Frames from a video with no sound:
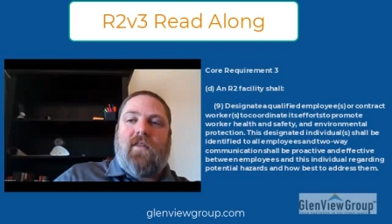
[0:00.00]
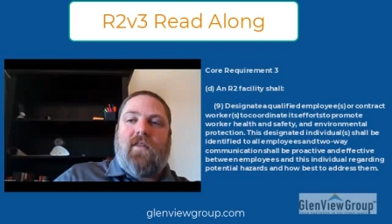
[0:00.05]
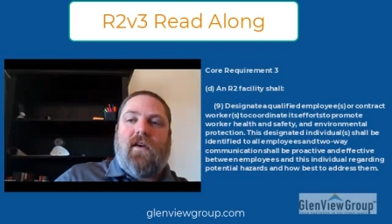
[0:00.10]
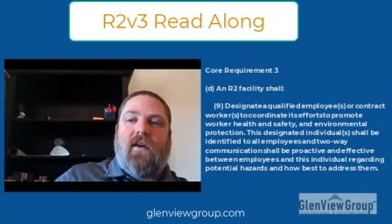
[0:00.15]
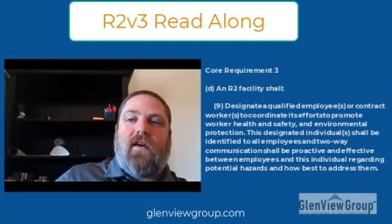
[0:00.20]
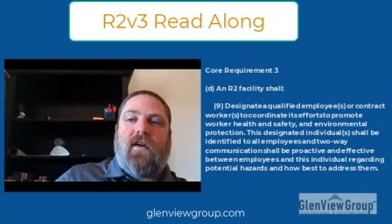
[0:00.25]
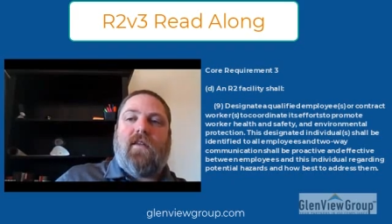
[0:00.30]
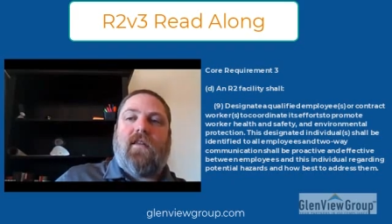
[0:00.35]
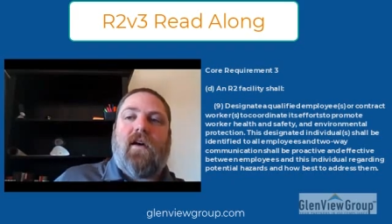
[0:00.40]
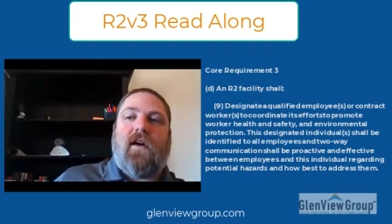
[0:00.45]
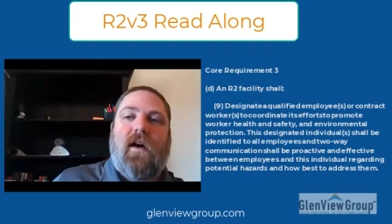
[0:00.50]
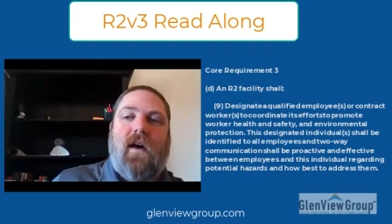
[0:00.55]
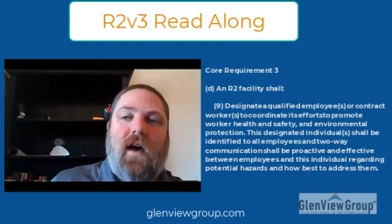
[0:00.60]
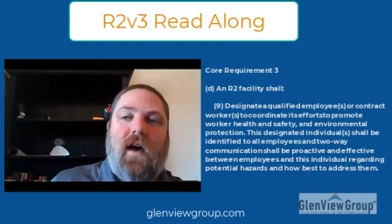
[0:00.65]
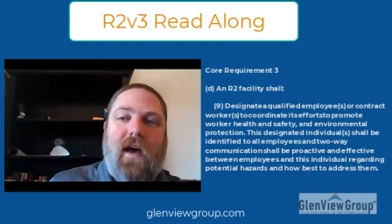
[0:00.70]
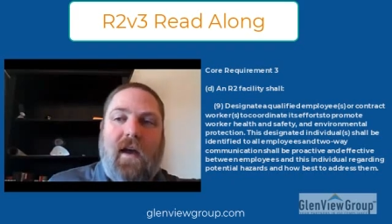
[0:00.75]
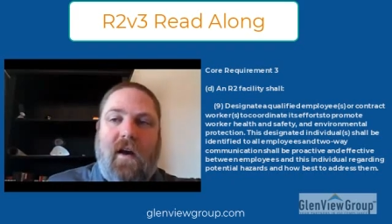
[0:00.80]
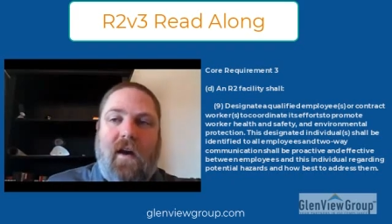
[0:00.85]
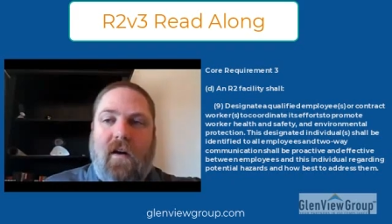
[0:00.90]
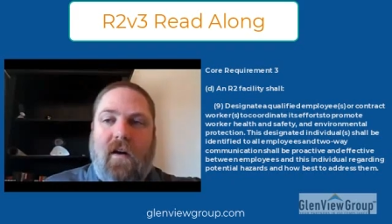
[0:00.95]
had the
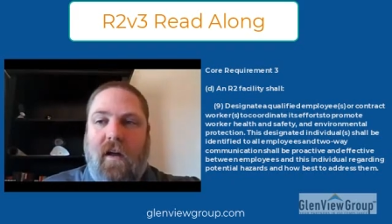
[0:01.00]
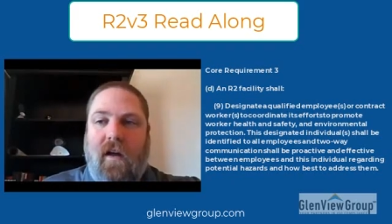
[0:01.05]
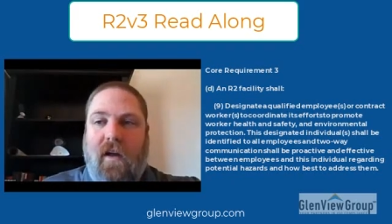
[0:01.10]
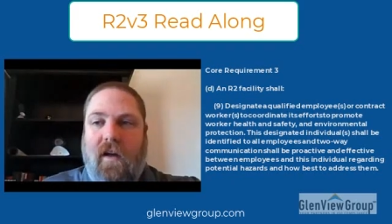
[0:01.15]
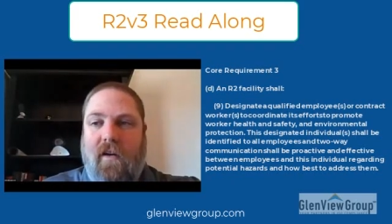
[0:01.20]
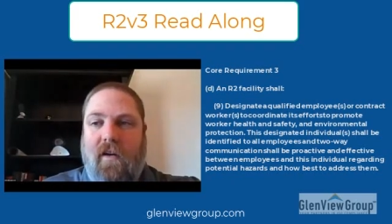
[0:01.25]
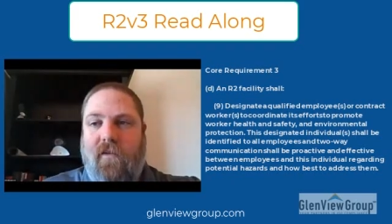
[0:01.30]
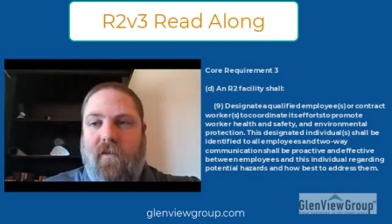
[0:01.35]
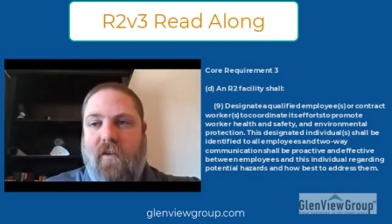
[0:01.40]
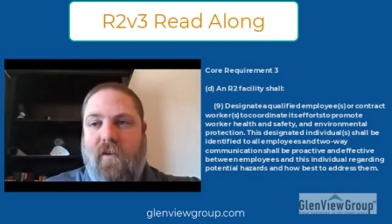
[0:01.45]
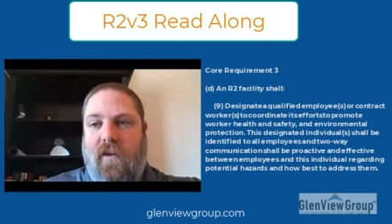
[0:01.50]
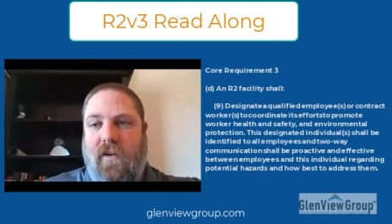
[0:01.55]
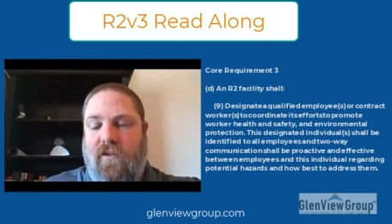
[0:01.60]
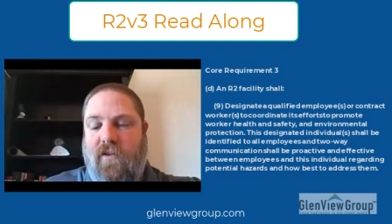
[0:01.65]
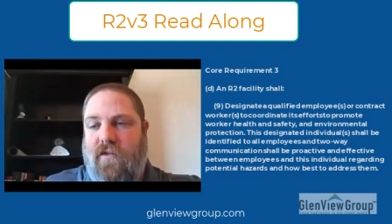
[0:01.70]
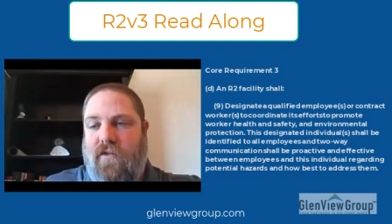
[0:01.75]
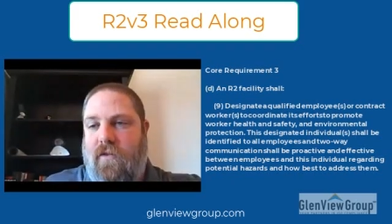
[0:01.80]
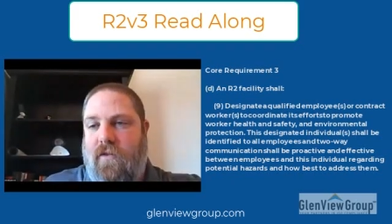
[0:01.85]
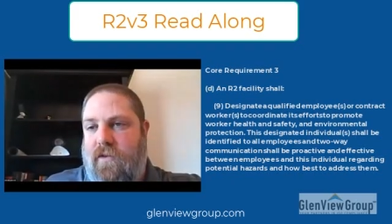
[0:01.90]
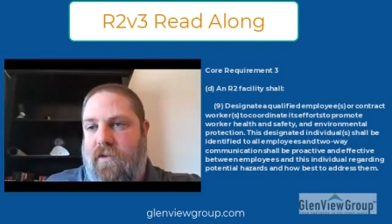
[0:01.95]
hierarchy of
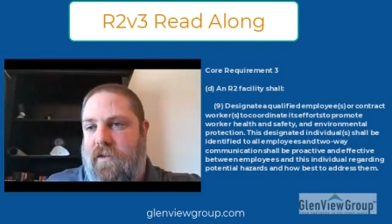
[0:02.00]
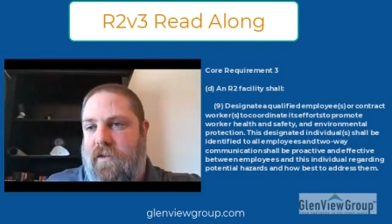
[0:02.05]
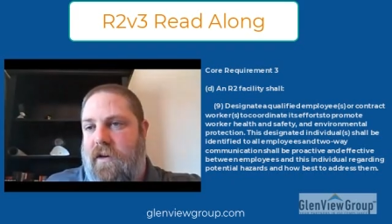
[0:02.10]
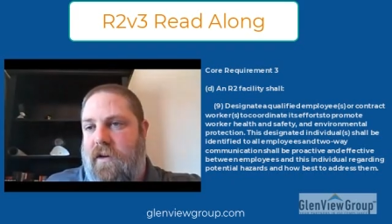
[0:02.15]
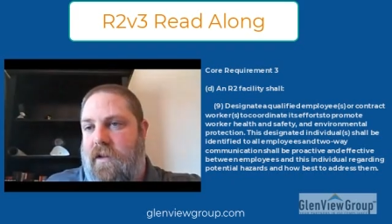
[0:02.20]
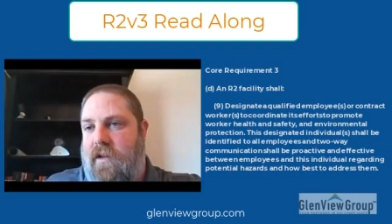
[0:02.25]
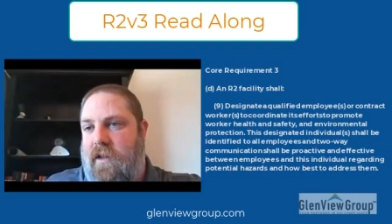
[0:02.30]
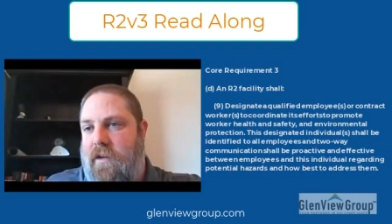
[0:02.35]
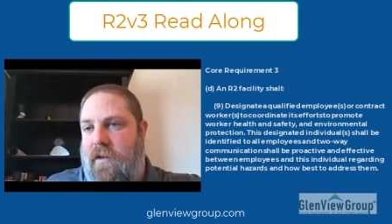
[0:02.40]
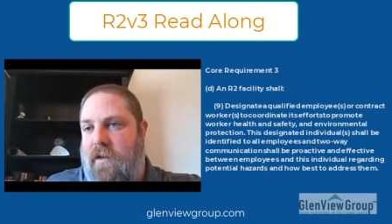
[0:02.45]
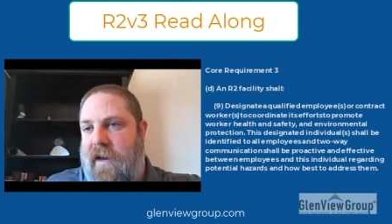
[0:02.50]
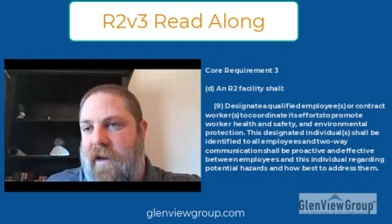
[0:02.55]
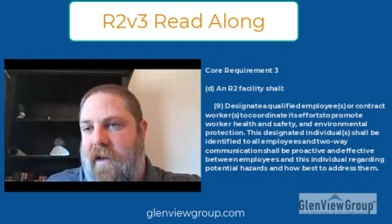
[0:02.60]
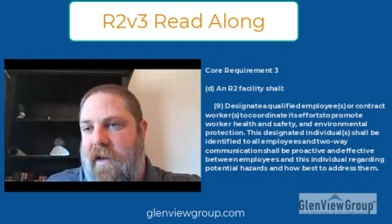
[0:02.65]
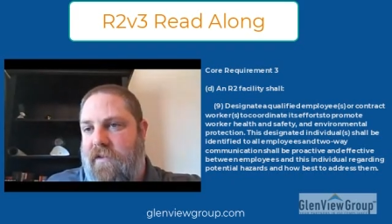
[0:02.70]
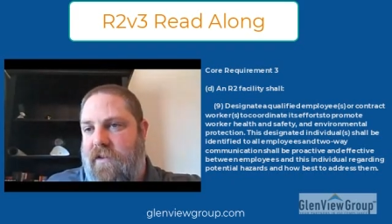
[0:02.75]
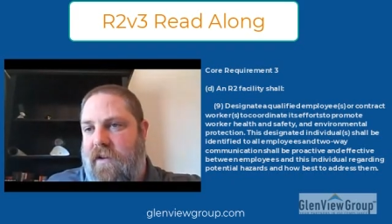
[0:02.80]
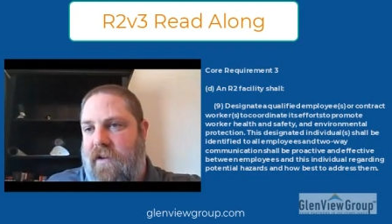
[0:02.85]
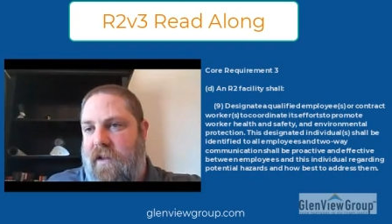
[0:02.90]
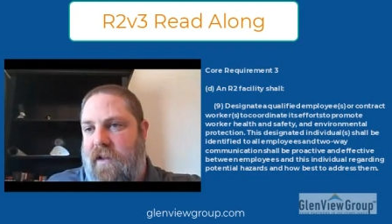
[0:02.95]
controls and
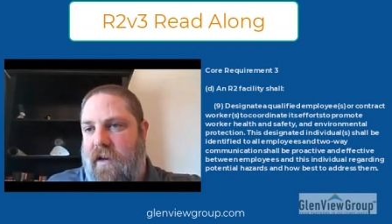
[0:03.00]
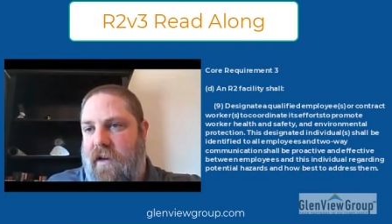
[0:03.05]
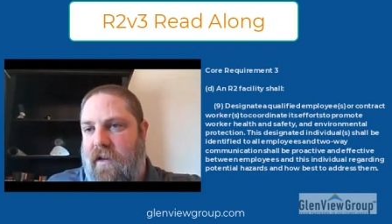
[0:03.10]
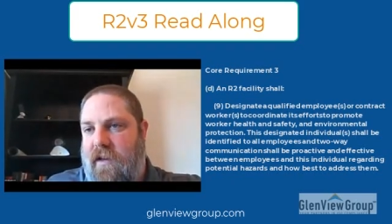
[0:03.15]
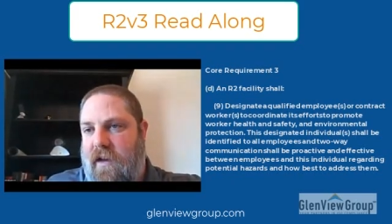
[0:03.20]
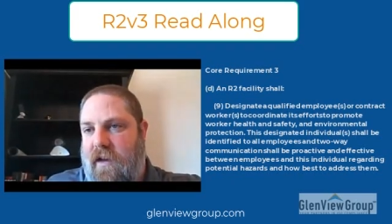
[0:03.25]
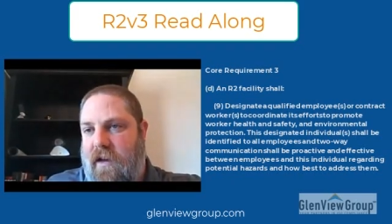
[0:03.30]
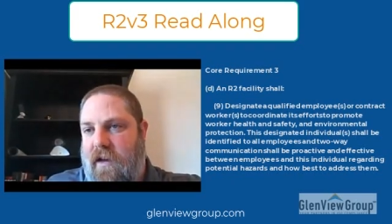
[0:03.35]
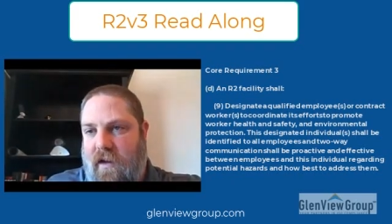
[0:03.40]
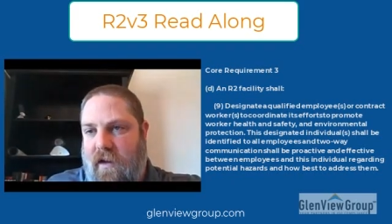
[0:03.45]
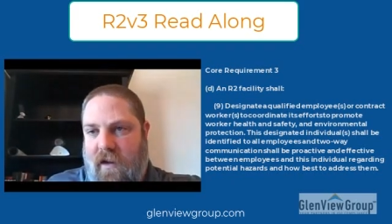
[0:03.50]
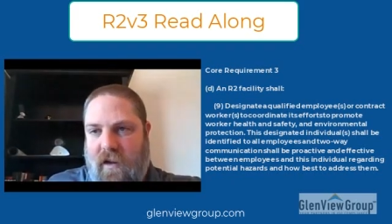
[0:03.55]
elimination, like the.